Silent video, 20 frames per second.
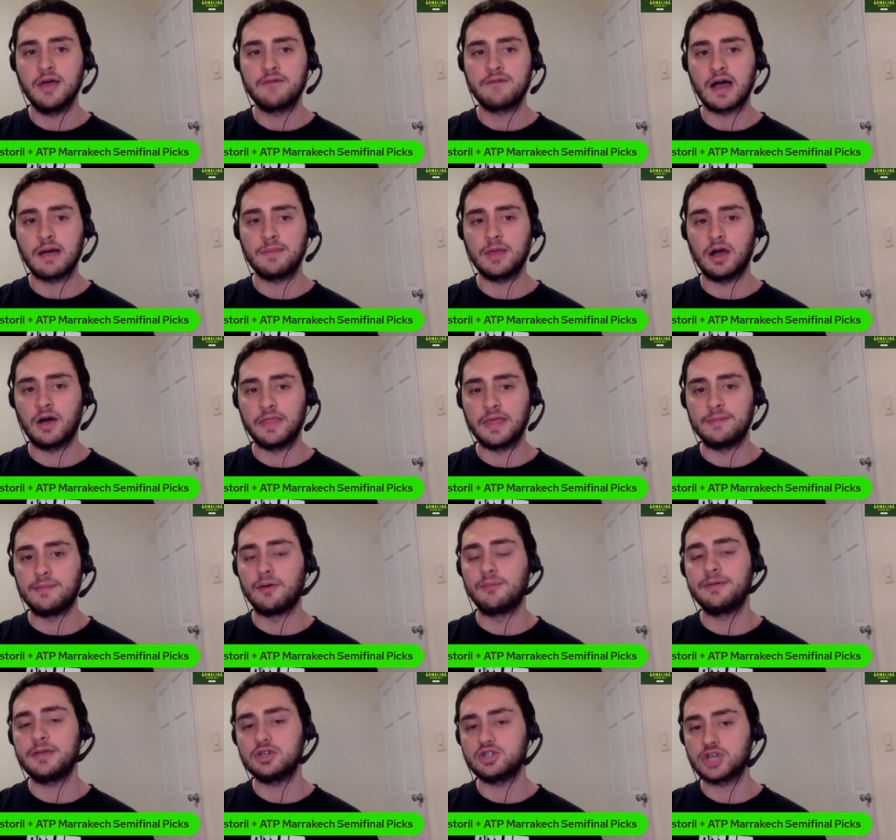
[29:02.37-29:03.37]
Find me on the
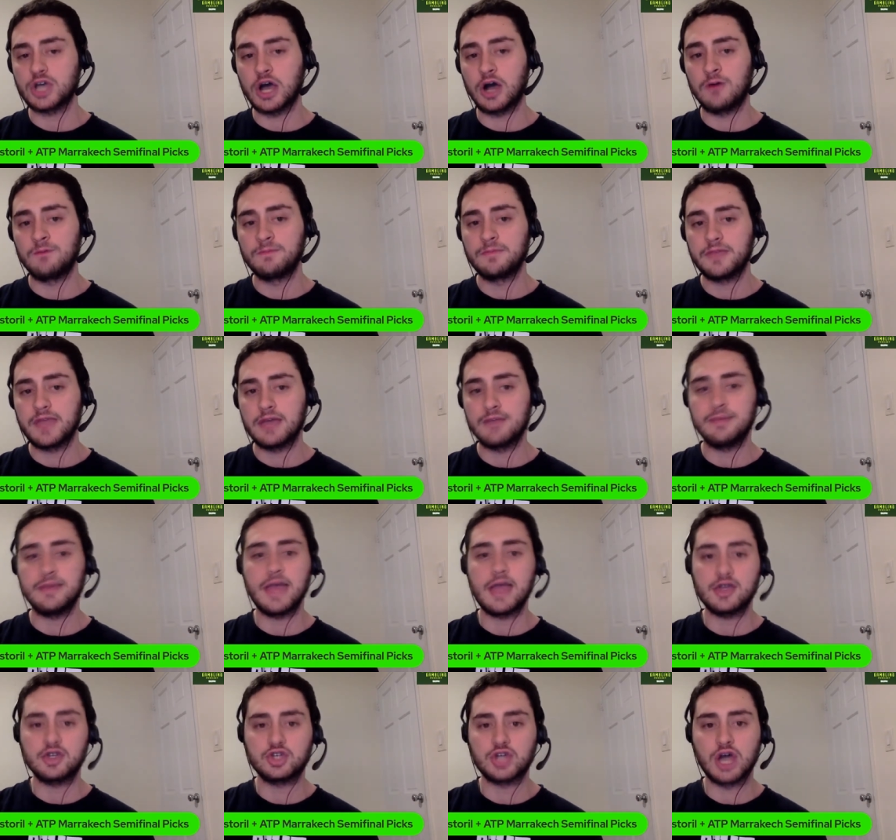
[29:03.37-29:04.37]
MLB show, the
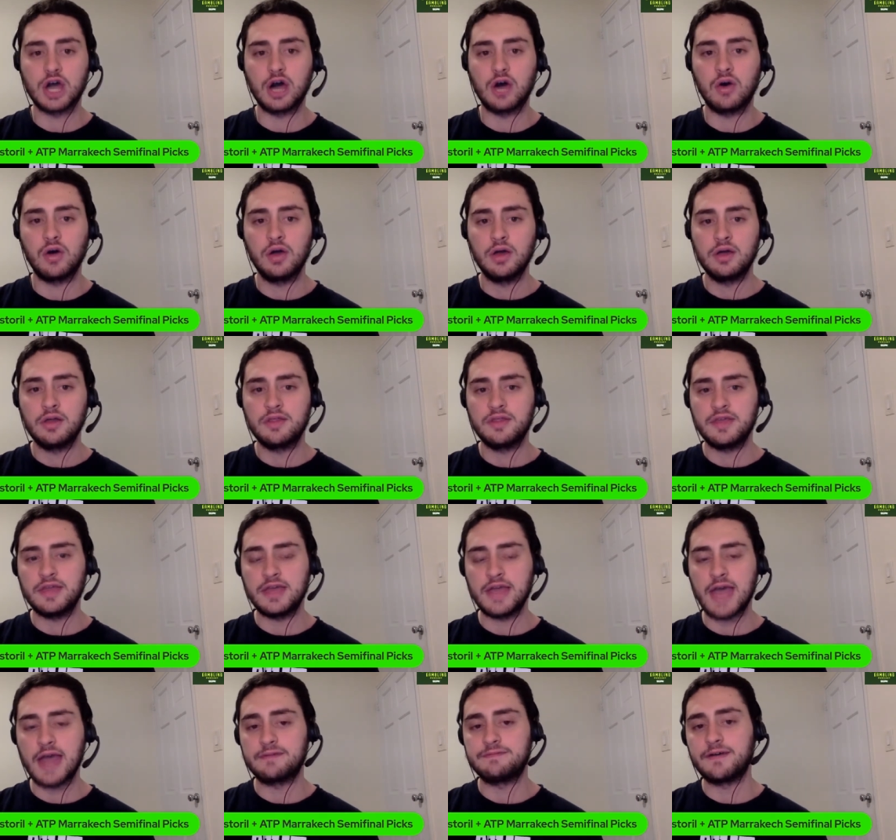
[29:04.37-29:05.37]
NBA show,
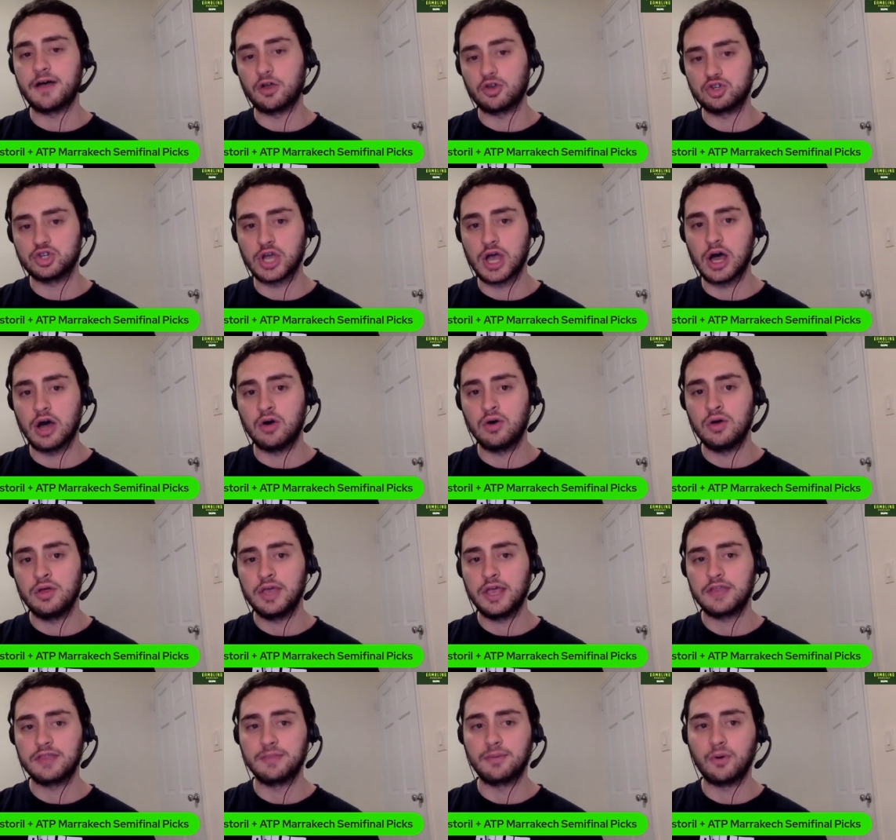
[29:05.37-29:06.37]
the NFL show.
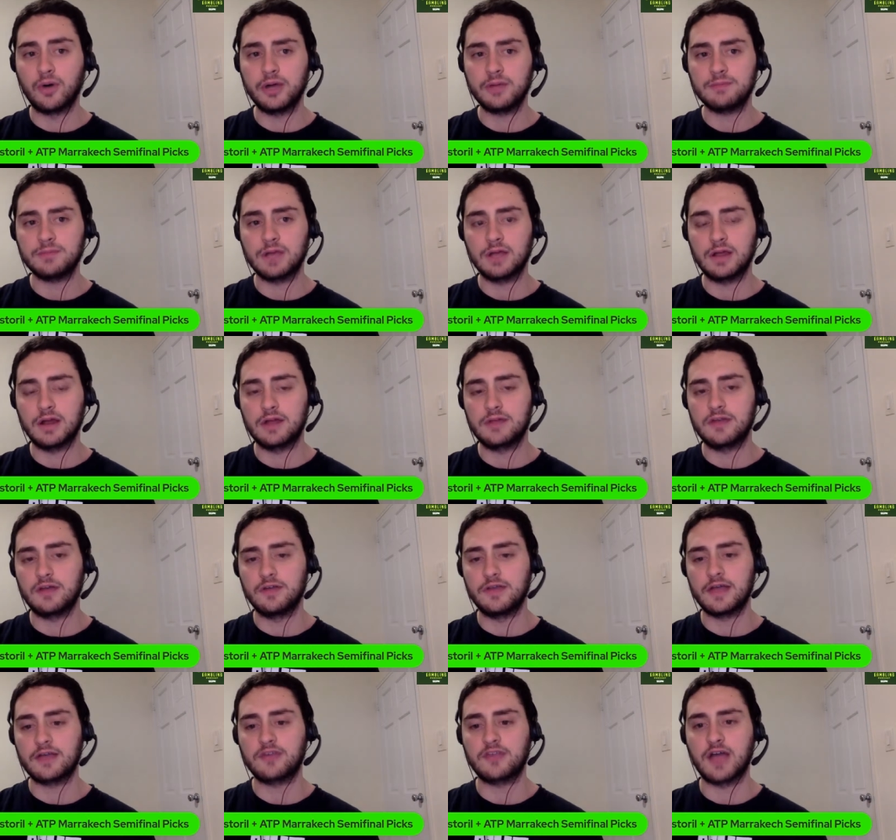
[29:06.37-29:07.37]
You get the point. And
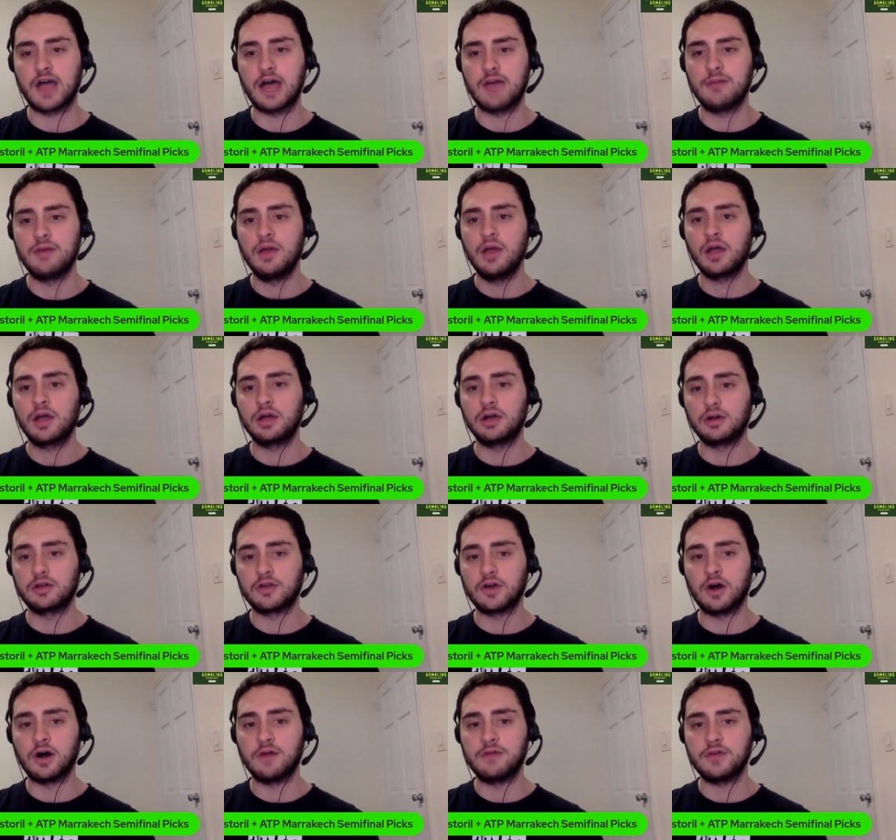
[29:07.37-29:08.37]
until next time, good
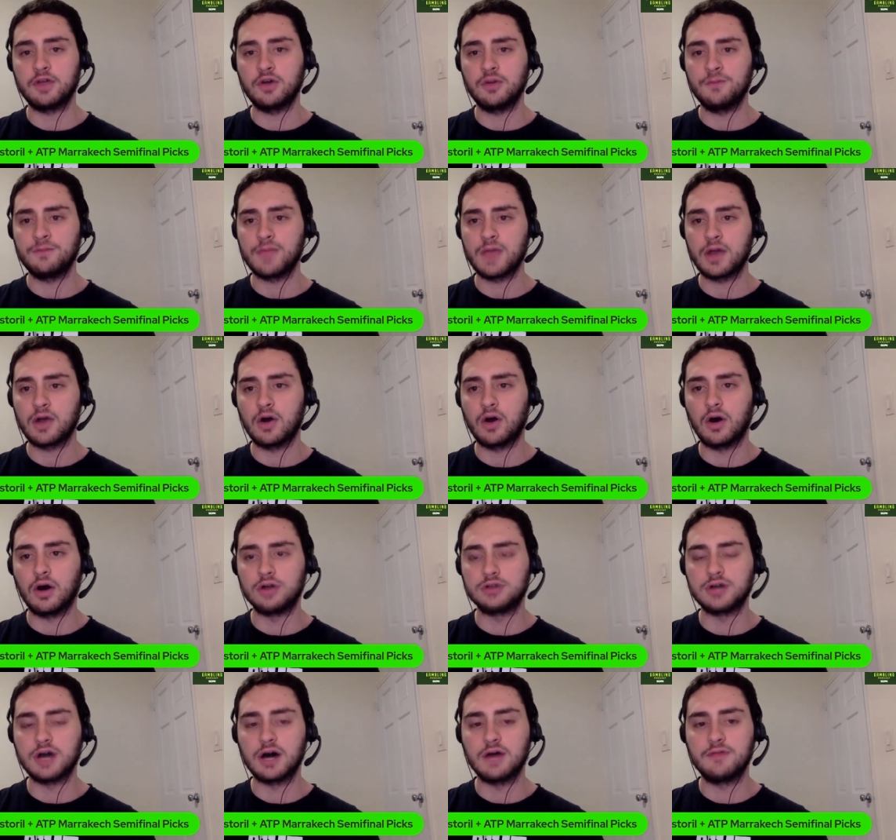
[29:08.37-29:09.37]
luck to all of you and
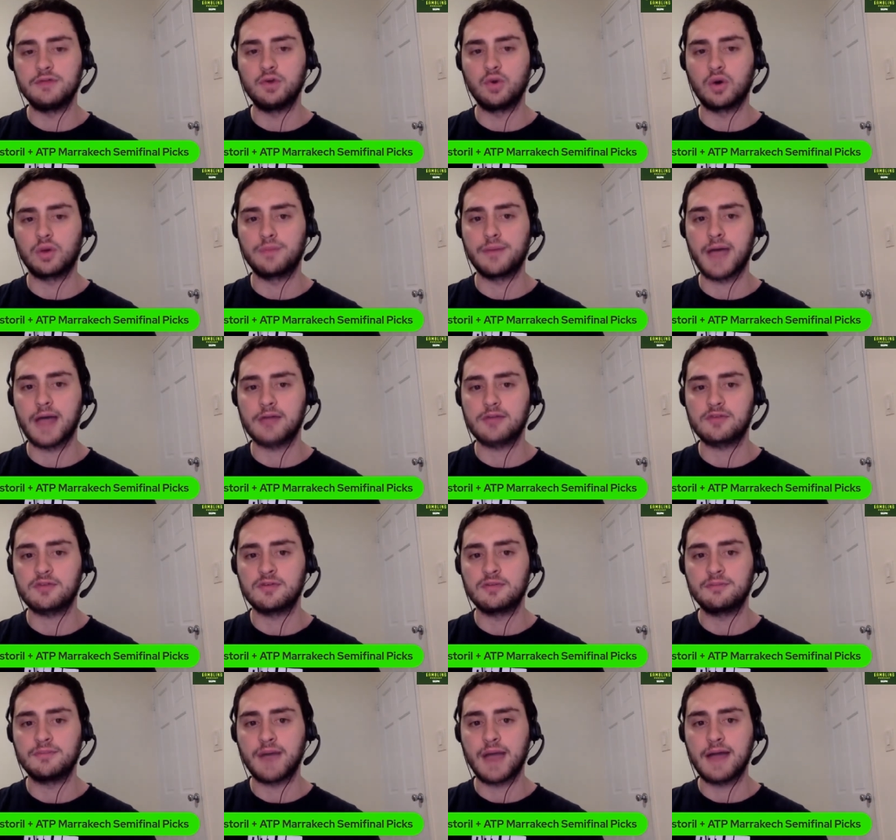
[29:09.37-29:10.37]
all of your
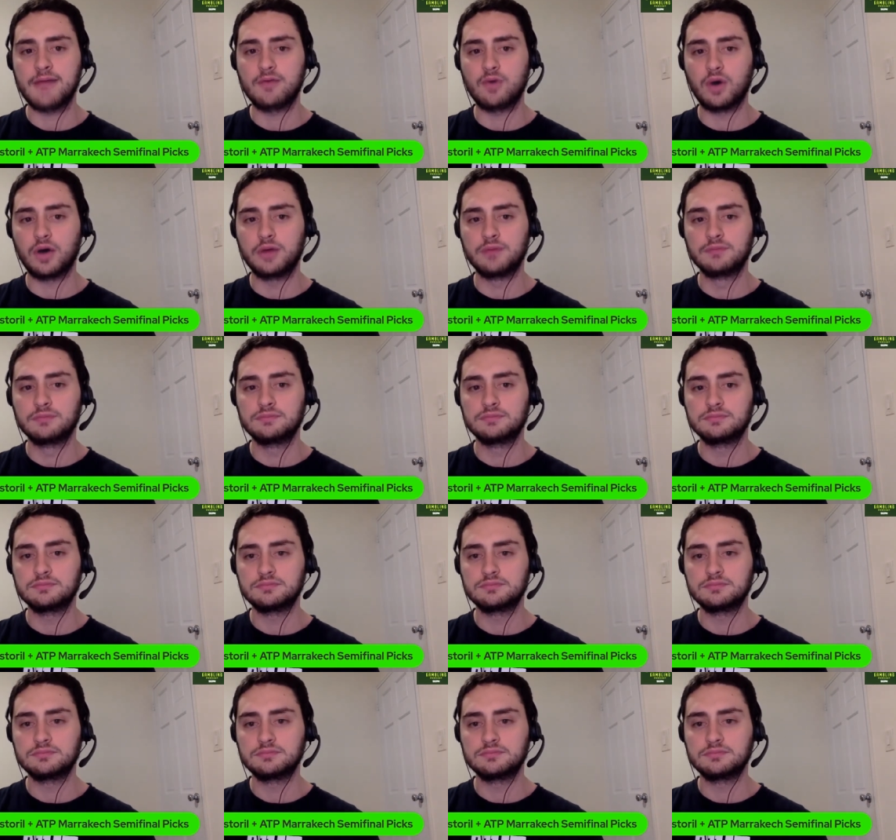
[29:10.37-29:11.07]
bets. Bye, everyone.